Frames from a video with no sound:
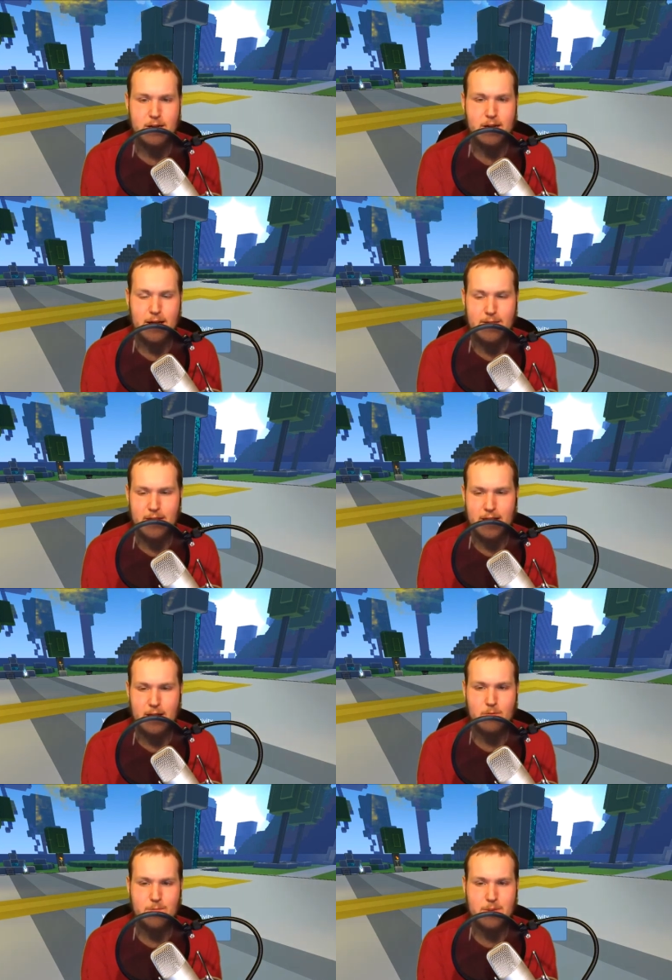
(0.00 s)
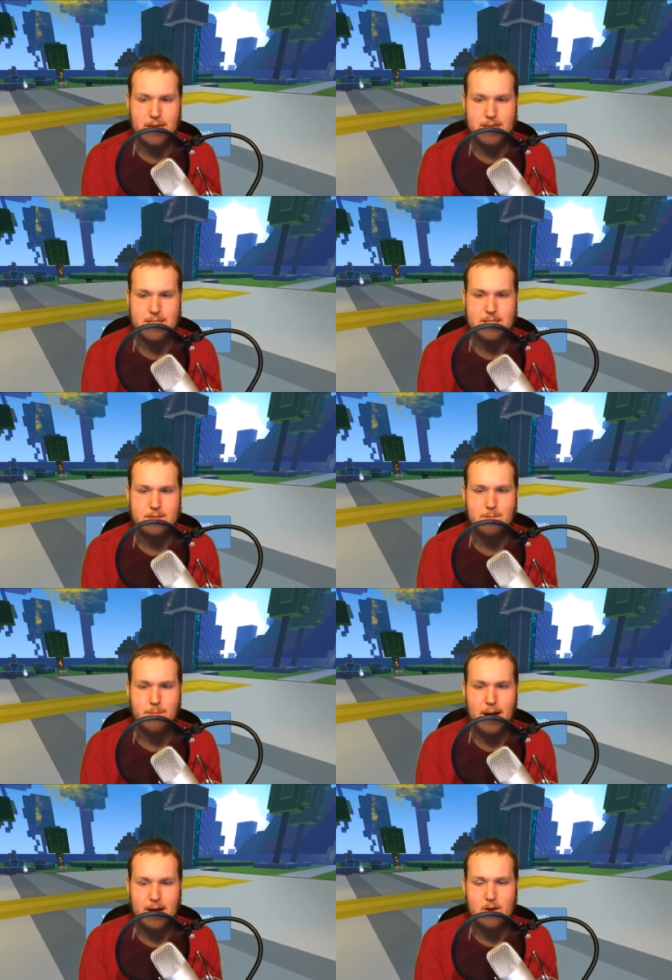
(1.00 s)
and then I replace
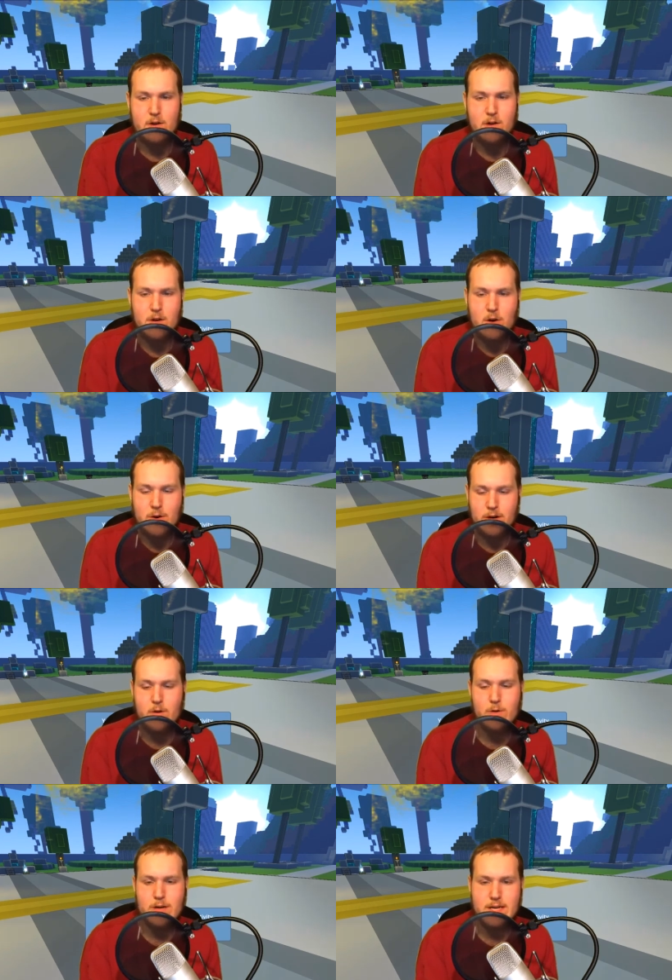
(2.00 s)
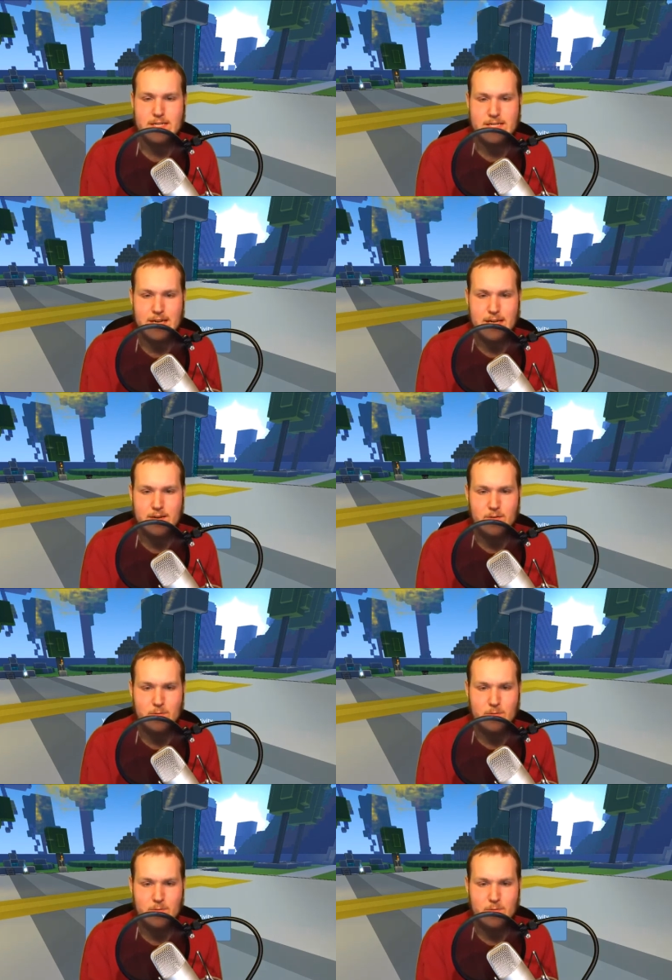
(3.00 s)
my current corgi's skin